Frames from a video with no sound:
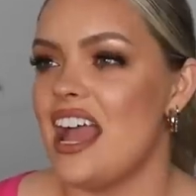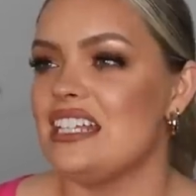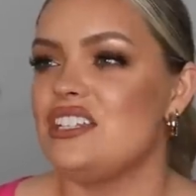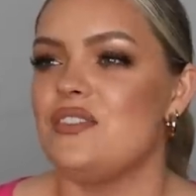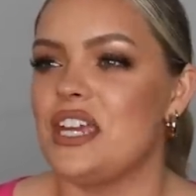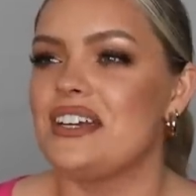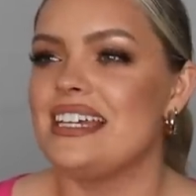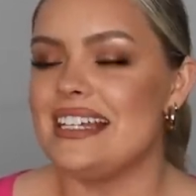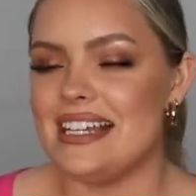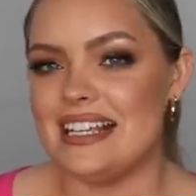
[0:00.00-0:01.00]
it's
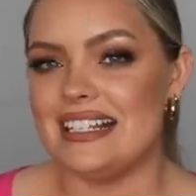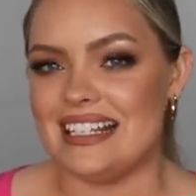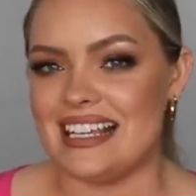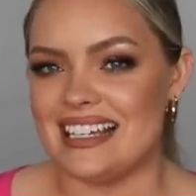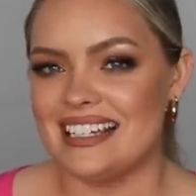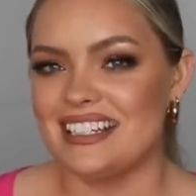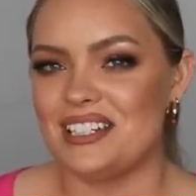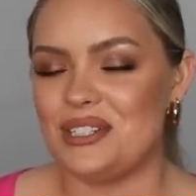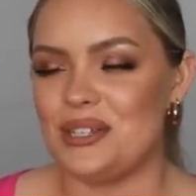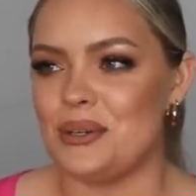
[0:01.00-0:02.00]
very easy
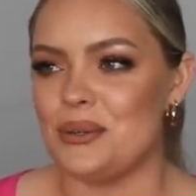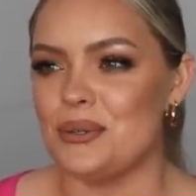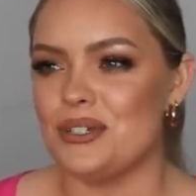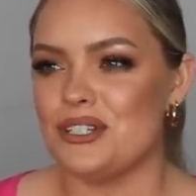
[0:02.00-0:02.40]
to